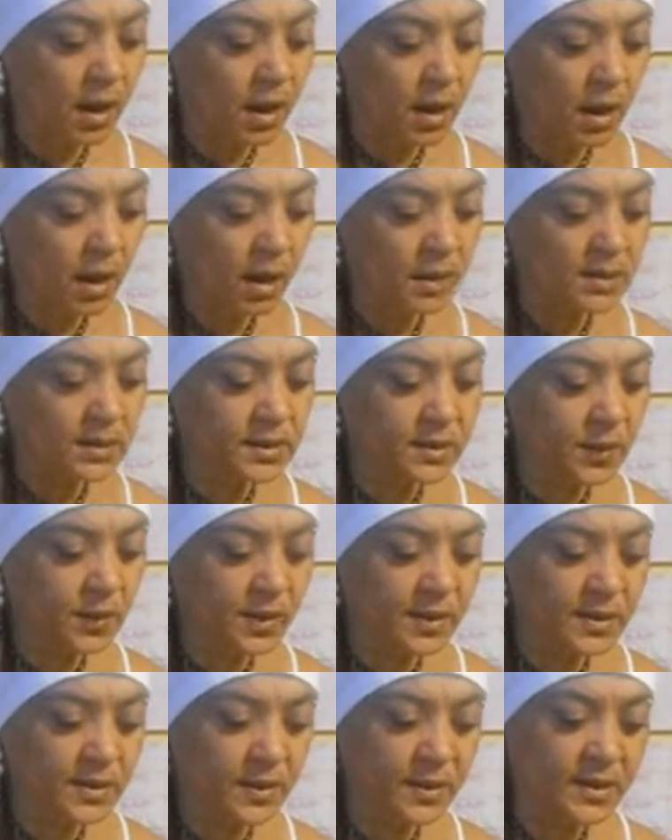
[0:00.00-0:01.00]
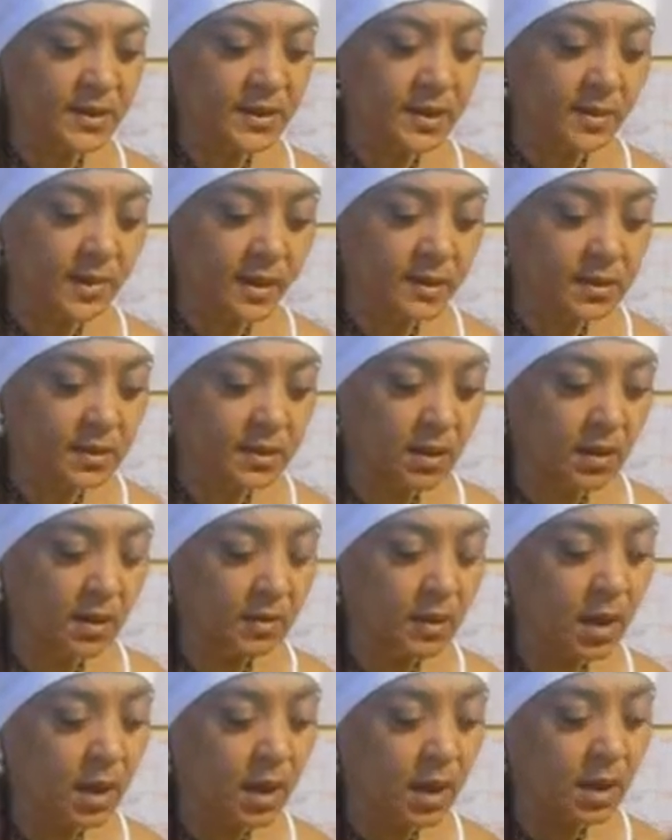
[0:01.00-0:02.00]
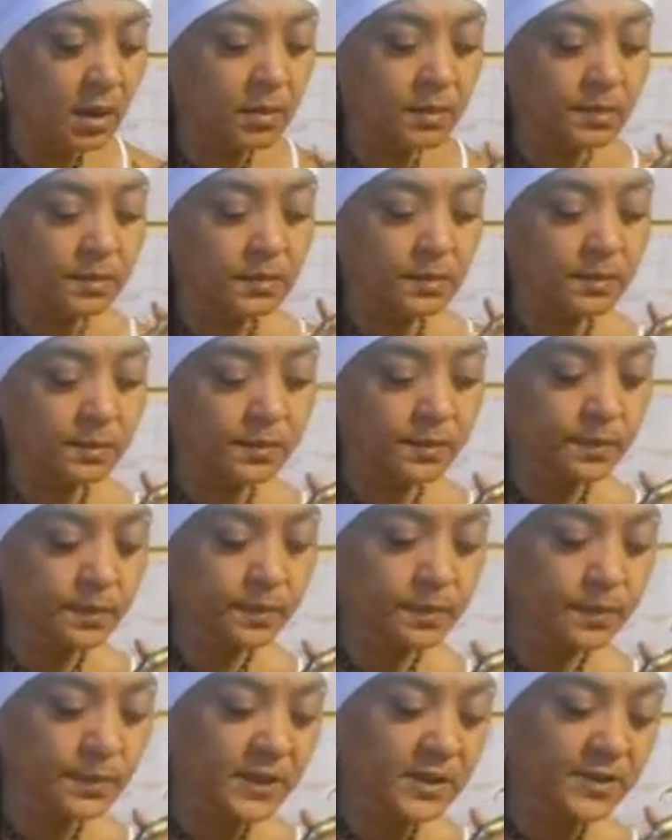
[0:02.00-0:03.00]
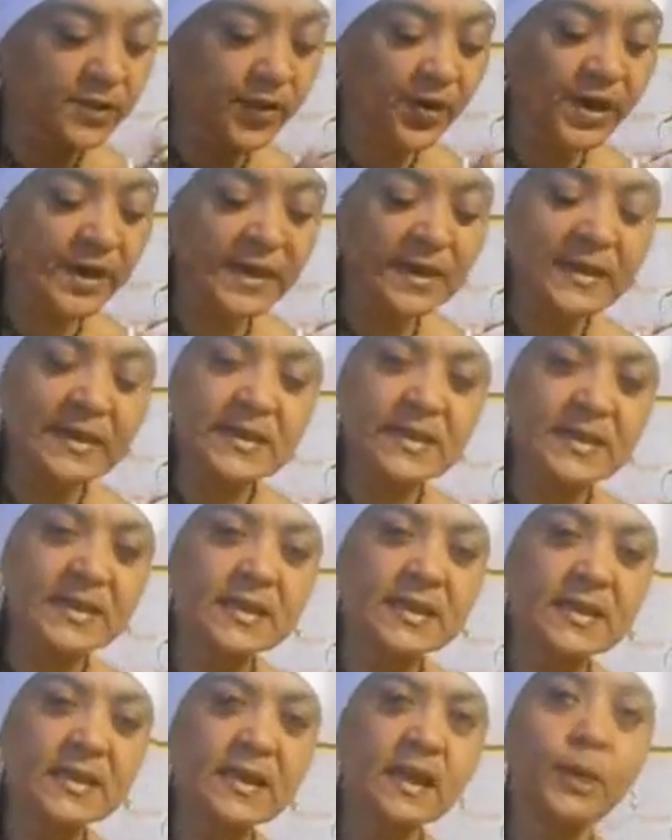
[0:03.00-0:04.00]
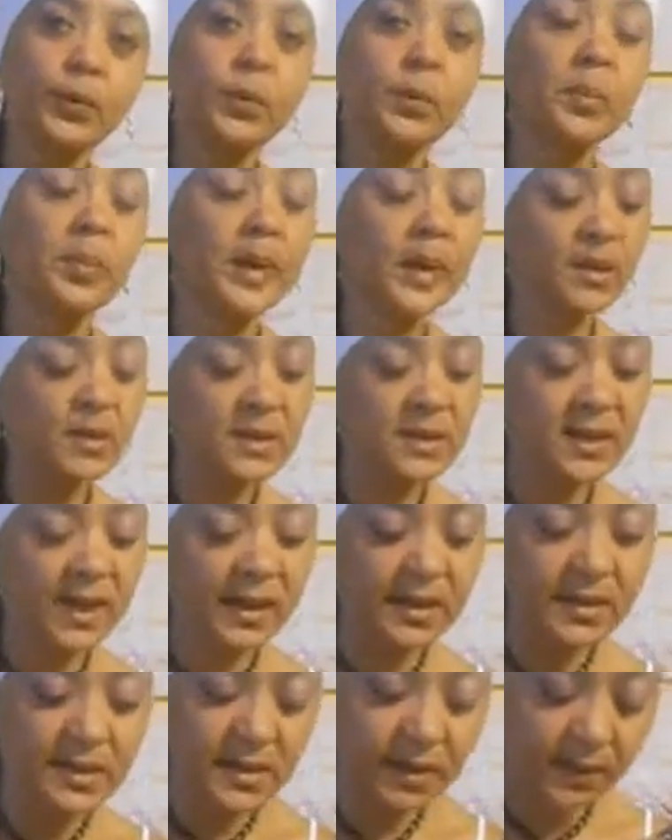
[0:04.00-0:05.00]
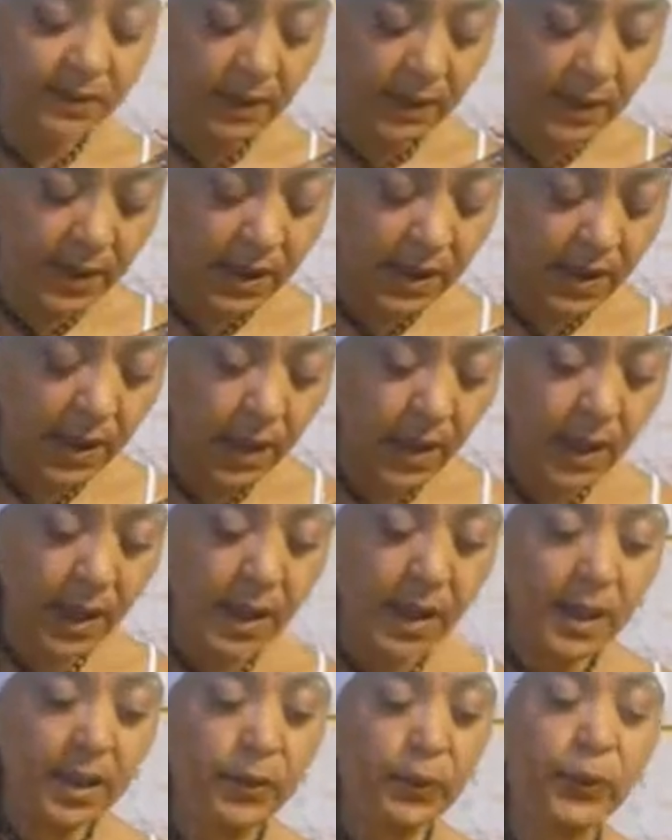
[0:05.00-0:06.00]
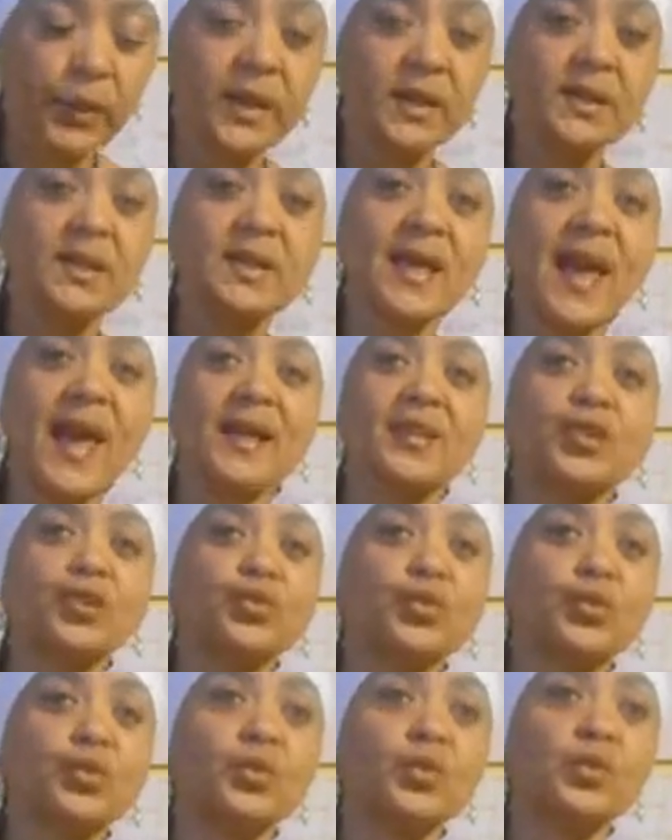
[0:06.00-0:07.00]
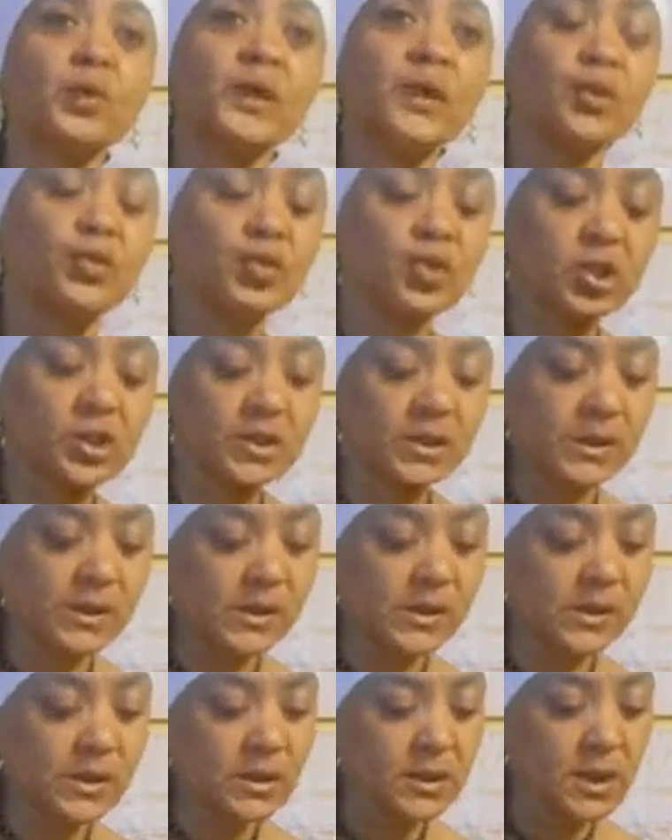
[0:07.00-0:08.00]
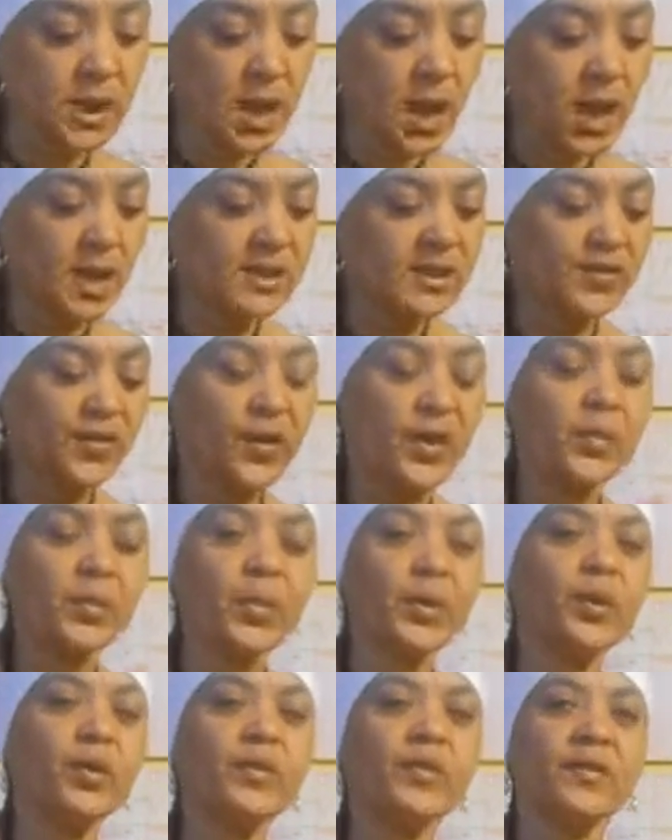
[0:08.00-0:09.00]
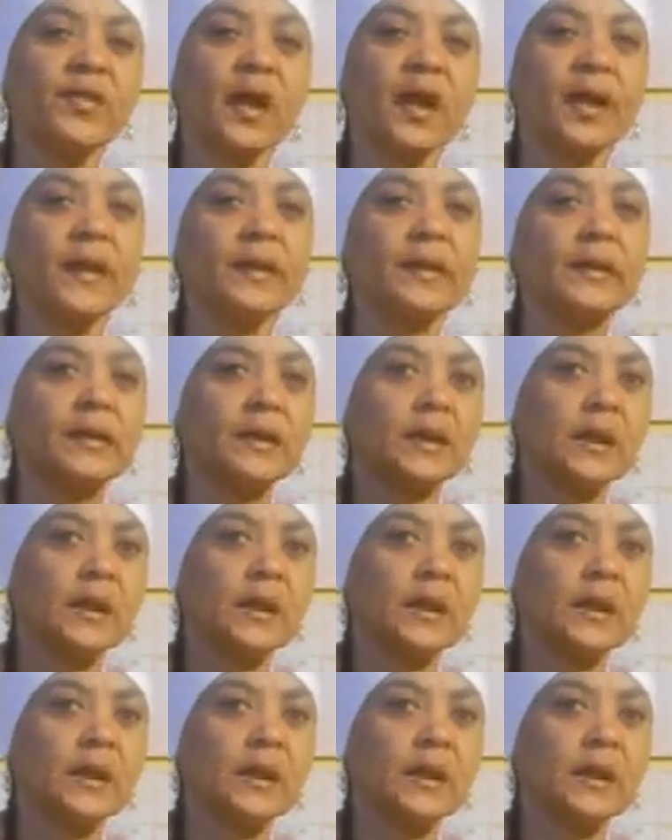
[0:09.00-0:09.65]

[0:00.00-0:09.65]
Also, what else I want to say about salt? It's very cleansing. It repels negativity. It rids astral energies. It's very purifying.